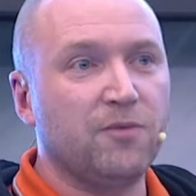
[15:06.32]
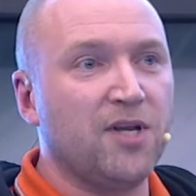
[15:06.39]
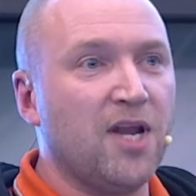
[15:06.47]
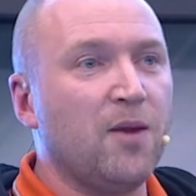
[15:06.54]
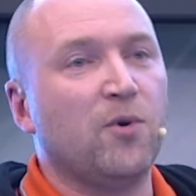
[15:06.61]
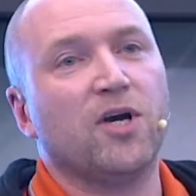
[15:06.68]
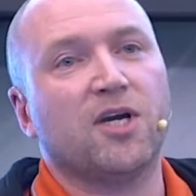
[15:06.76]
the
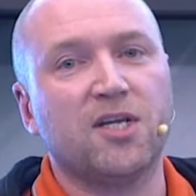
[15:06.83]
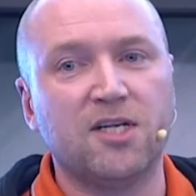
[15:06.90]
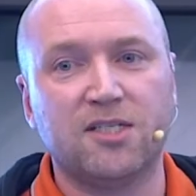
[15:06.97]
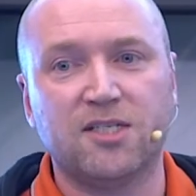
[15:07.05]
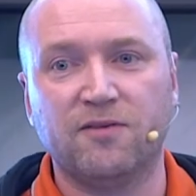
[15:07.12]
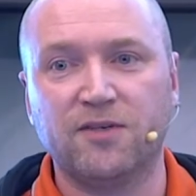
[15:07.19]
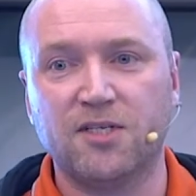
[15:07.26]
network
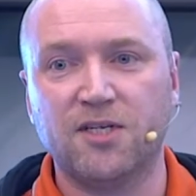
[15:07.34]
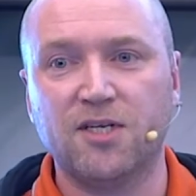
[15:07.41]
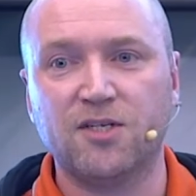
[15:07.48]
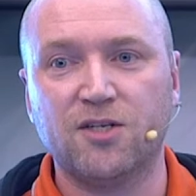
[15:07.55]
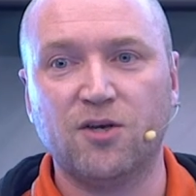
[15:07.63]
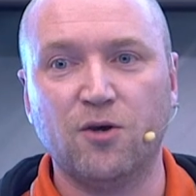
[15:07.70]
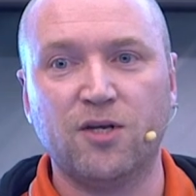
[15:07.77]
connectivity is
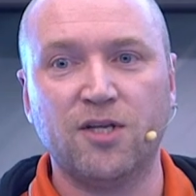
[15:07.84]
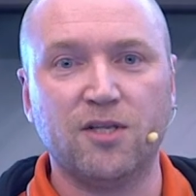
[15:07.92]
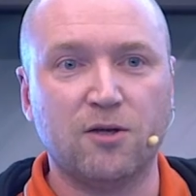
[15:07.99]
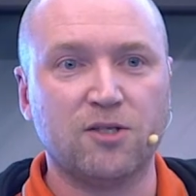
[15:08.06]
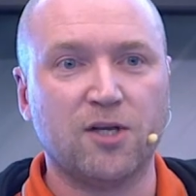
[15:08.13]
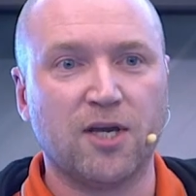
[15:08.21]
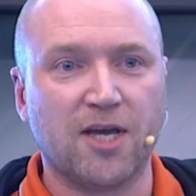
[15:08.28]
good in
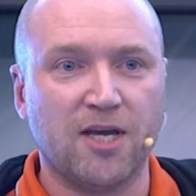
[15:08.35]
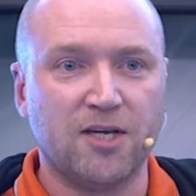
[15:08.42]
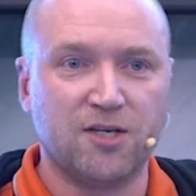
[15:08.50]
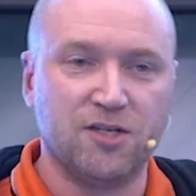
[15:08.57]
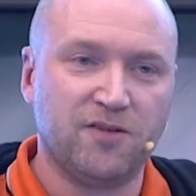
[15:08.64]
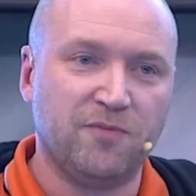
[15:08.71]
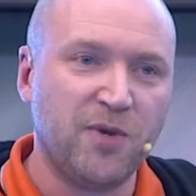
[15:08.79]
those
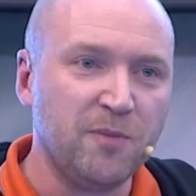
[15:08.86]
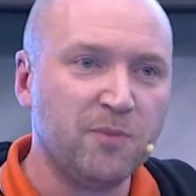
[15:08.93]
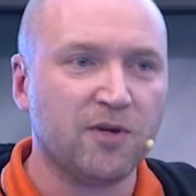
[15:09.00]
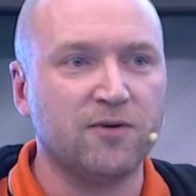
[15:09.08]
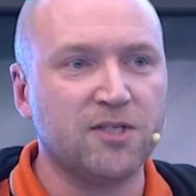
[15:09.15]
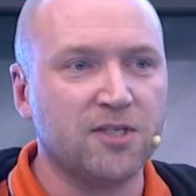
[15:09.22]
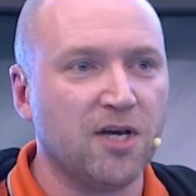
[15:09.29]
locations. If people are
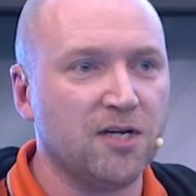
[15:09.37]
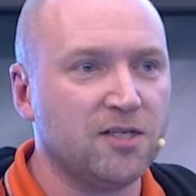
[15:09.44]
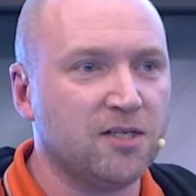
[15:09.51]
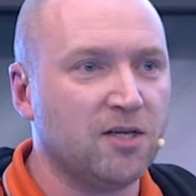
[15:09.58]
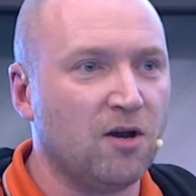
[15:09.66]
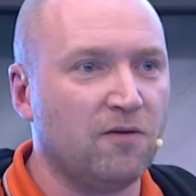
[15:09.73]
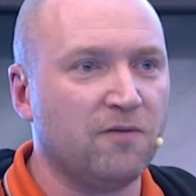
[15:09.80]
returning to
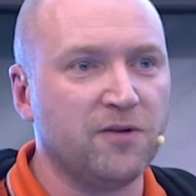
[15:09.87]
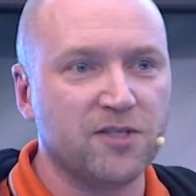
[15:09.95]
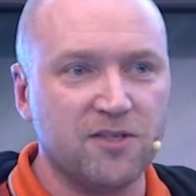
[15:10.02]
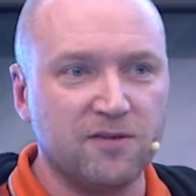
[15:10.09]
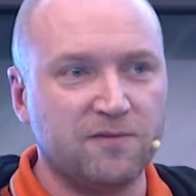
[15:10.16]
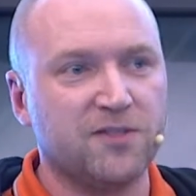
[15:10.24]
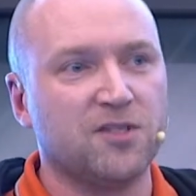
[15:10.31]
the office
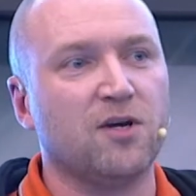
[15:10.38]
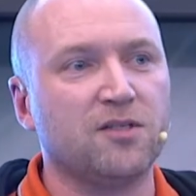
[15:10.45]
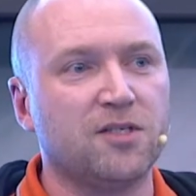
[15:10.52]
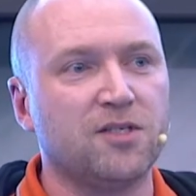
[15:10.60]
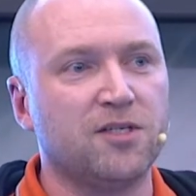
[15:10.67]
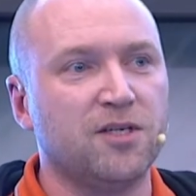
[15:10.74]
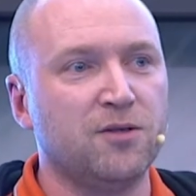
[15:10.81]
and have
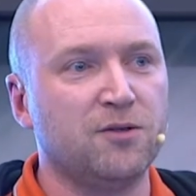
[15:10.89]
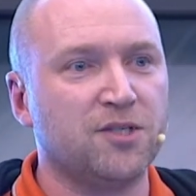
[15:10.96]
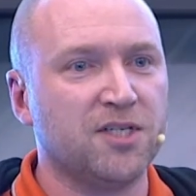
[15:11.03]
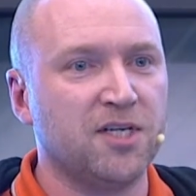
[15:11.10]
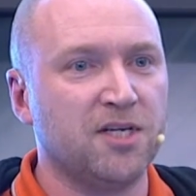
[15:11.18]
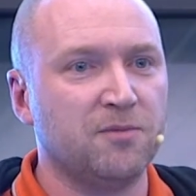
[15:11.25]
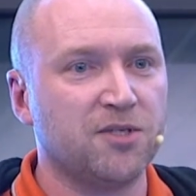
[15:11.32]
started to use
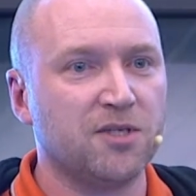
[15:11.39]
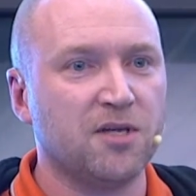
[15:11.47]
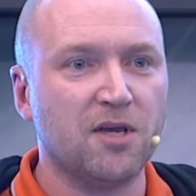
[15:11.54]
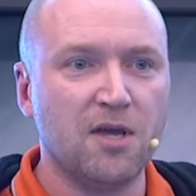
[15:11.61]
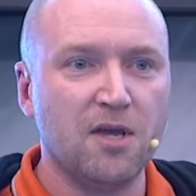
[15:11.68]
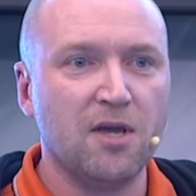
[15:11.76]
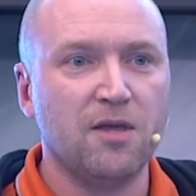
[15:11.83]
Teams,
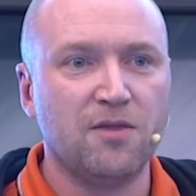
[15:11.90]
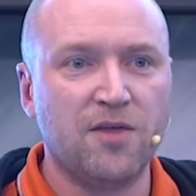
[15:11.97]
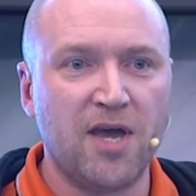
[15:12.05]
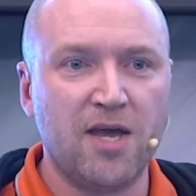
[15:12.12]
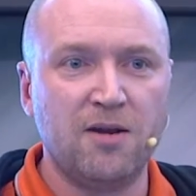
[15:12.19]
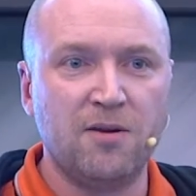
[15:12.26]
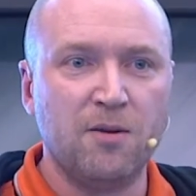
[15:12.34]

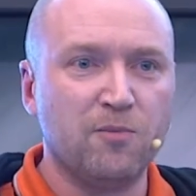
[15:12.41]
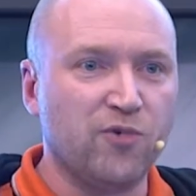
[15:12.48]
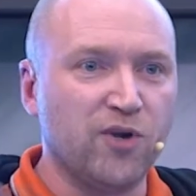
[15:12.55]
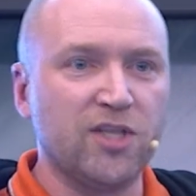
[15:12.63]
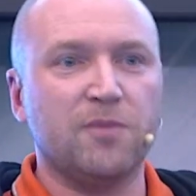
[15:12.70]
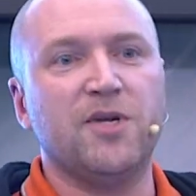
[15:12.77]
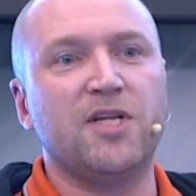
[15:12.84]
then
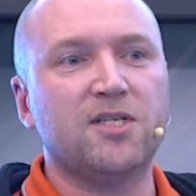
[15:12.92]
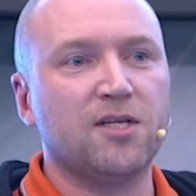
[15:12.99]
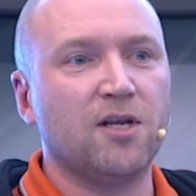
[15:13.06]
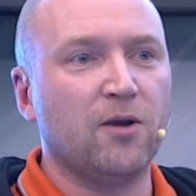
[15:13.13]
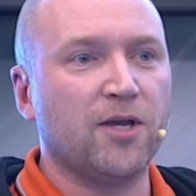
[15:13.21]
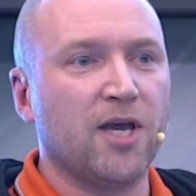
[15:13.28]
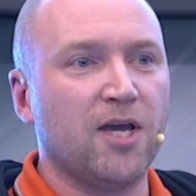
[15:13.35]
bring them into
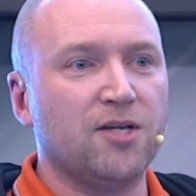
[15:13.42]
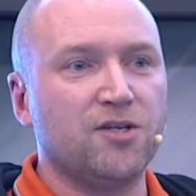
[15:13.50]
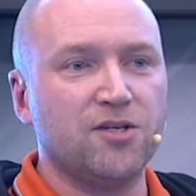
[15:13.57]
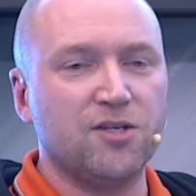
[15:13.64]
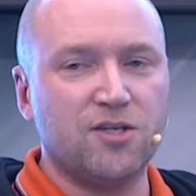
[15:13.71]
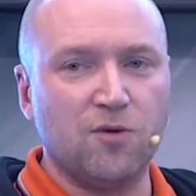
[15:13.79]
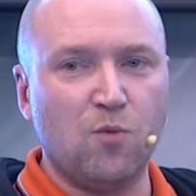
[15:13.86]

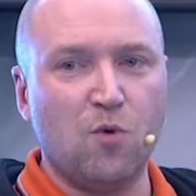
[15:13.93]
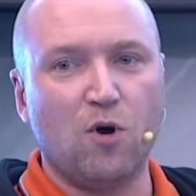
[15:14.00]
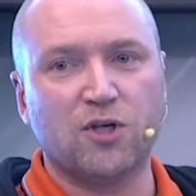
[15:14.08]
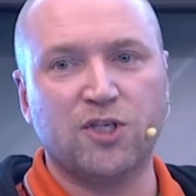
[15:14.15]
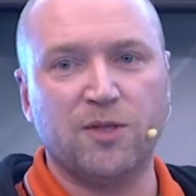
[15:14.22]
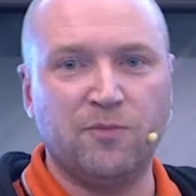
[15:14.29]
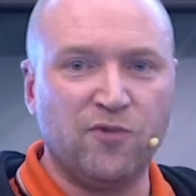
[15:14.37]
locations to
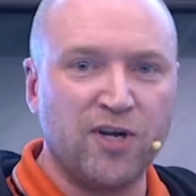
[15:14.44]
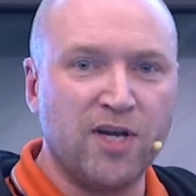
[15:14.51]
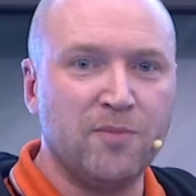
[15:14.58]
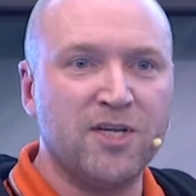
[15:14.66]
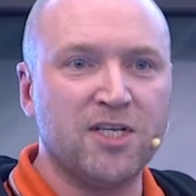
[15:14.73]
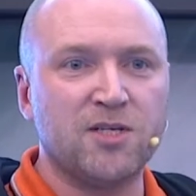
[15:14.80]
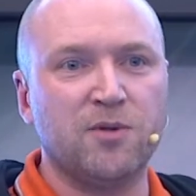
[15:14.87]
watch it, bring them
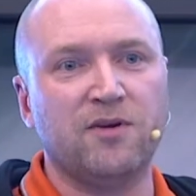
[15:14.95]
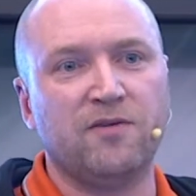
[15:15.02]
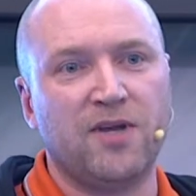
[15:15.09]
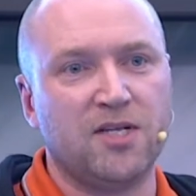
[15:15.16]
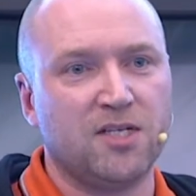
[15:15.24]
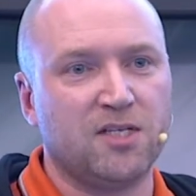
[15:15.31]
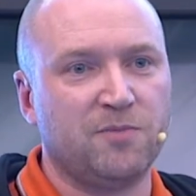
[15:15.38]
into an
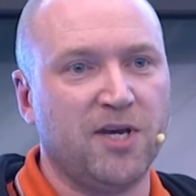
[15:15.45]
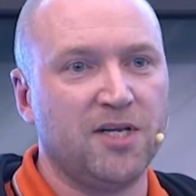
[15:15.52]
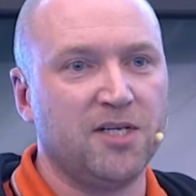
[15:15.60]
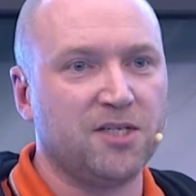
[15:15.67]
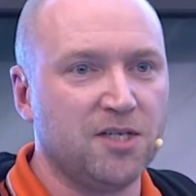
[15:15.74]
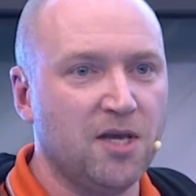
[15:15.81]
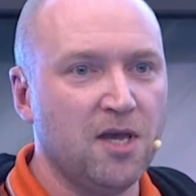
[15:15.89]
event
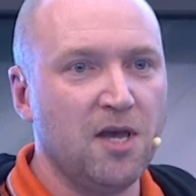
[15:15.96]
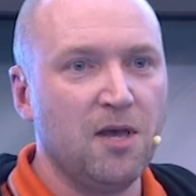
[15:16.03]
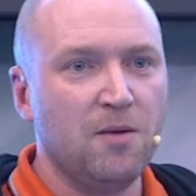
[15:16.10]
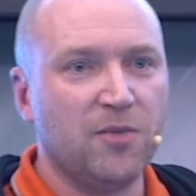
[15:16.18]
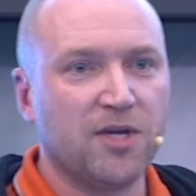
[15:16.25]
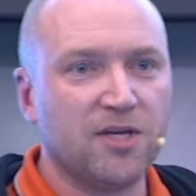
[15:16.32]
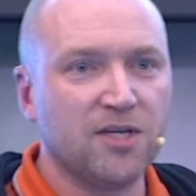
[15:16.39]
space.
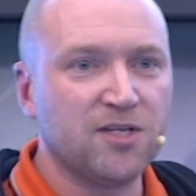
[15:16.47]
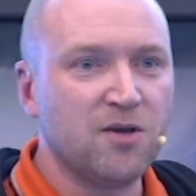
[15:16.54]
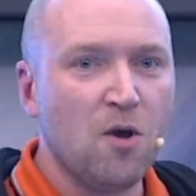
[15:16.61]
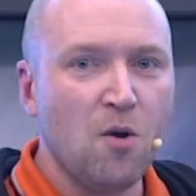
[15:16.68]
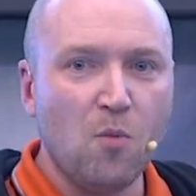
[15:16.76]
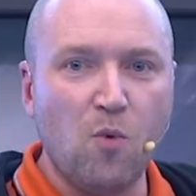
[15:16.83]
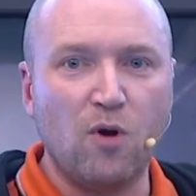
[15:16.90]
Because
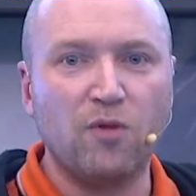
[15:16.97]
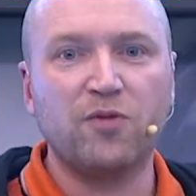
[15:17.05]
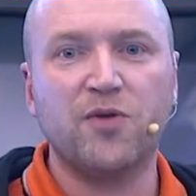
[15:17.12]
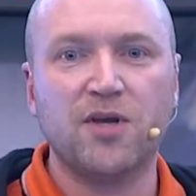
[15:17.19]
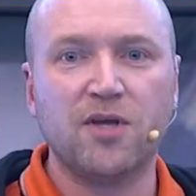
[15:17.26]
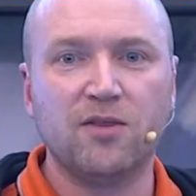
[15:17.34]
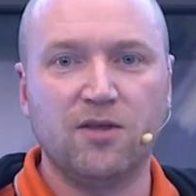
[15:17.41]
one
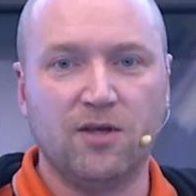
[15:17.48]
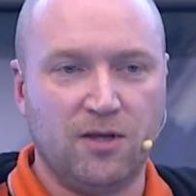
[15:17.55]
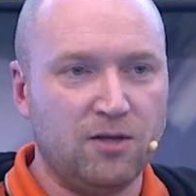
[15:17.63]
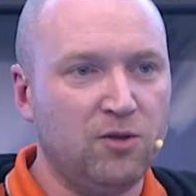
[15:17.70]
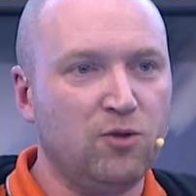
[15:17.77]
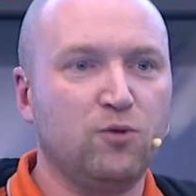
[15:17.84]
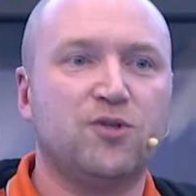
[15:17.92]
thing that
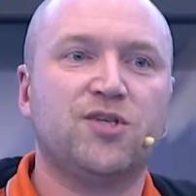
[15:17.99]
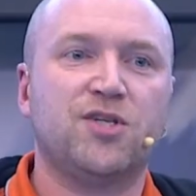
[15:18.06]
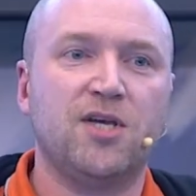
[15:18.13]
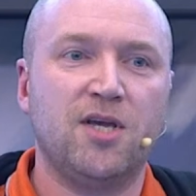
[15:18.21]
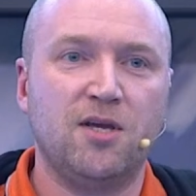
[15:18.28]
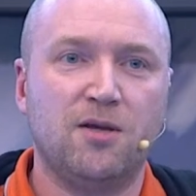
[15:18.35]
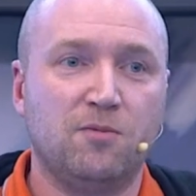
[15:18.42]
you'll
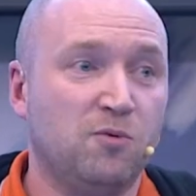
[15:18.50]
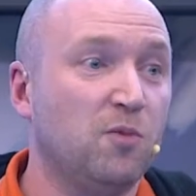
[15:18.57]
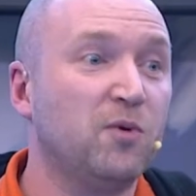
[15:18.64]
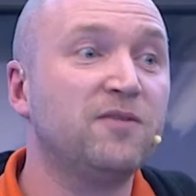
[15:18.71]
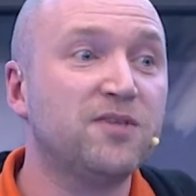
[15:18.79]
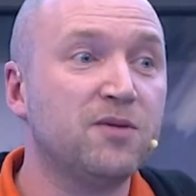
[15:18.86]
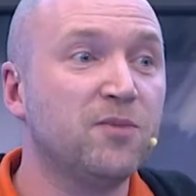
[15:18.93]
see, what
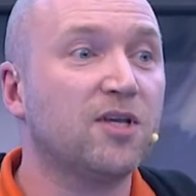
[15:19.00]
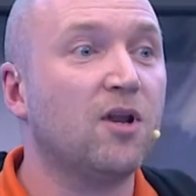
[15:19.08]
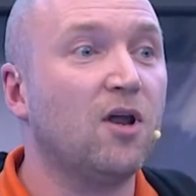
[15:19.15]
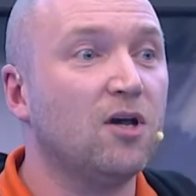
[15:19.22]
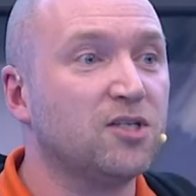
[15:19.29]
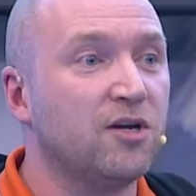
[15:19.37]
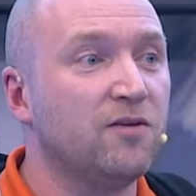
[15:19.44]
we've seen with
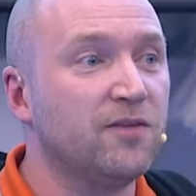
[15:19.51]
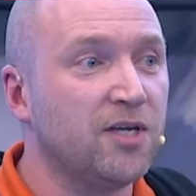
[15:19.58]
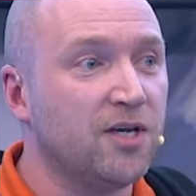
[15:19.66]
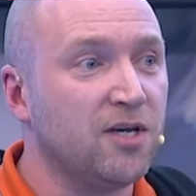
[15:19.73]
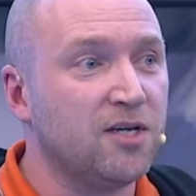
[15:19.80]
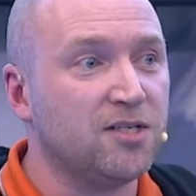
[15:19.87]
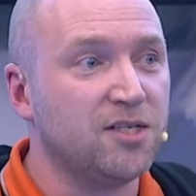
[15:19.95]
clients over the
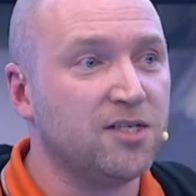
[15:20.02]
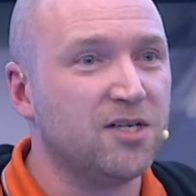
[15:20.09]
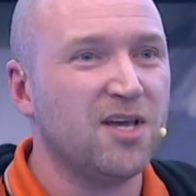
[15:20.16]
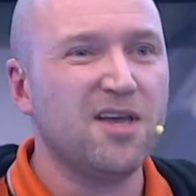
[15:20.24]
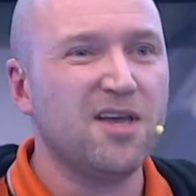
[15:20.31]
years, is